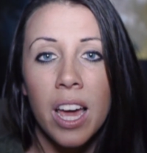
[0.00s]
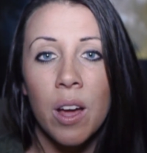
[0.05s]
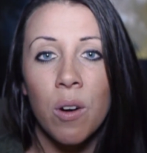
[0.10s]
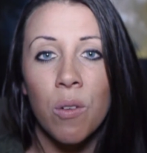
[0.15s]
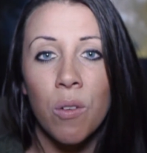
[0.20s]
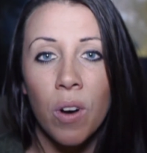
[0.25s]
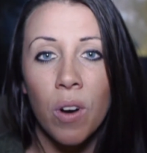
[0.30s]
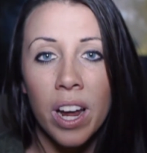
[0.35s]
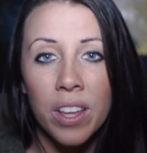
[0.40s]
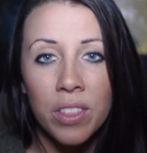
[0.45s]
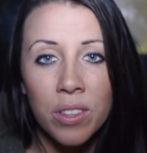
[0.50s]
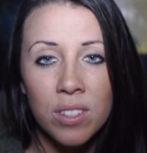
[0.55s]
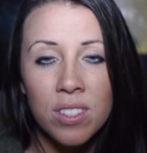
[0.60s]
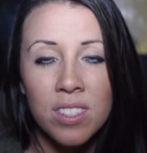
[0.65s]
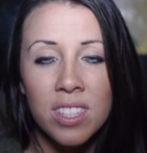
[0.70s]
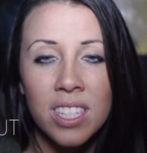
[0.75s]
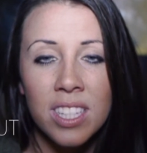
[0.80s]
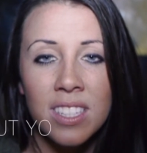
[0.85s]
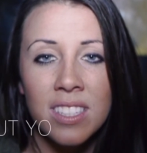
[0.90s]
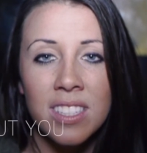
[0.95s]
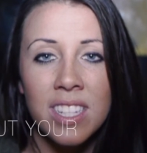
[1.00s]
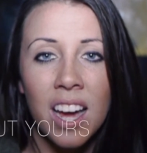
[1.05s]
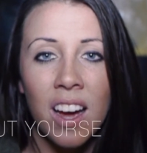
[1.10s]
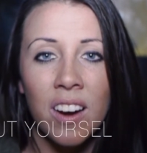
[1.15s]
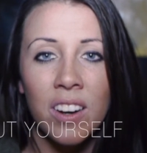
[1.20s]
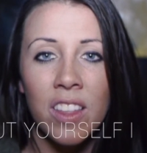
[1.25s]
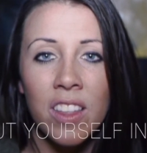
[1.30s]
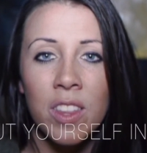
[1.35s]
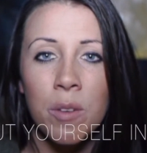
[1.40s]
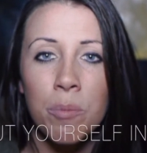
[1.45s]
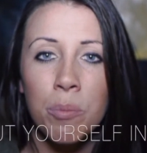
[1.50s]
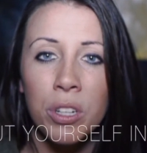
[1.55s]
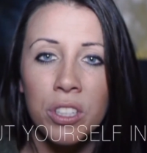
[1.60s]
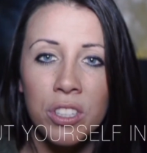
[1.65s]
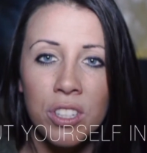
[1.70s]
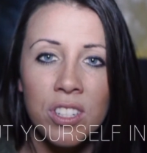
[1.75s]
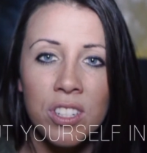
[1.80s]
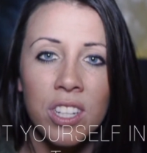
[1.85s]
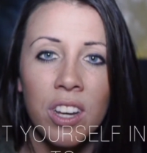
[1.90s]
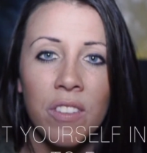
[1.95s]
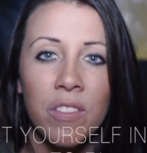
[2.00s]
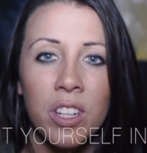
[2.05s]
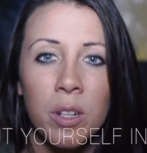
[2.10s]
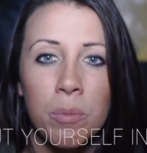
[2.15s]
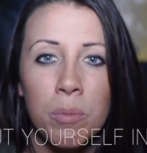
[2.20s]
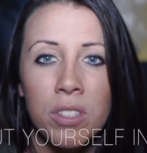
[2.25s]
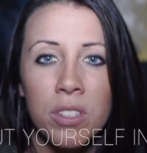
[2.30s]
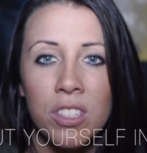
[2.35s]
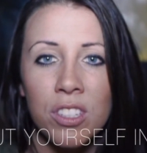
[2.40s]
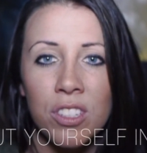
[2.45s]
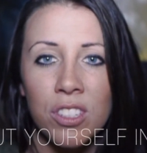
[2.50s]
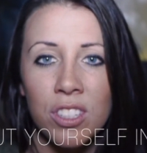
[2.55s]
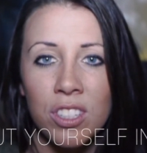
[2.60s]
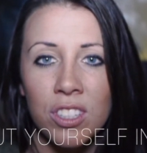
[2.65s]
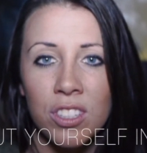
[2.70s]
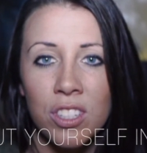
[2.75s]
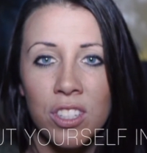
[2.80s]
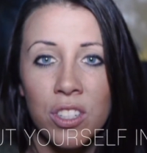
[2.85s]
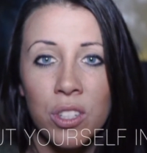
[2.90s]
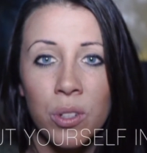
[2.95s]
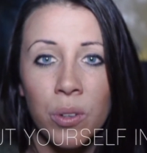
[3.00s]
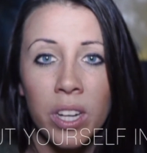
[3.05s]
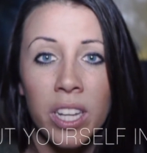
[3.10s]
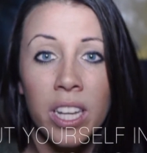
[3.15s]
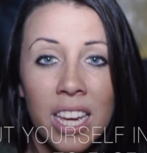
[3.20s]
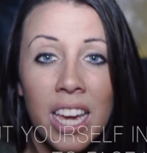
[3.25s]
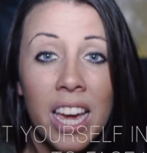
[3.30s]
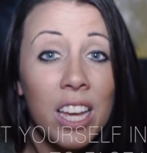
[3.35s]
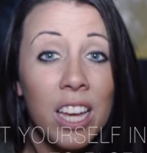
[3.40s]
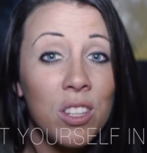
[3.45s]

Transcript: Write those things down, and then put yourself in a position to do it.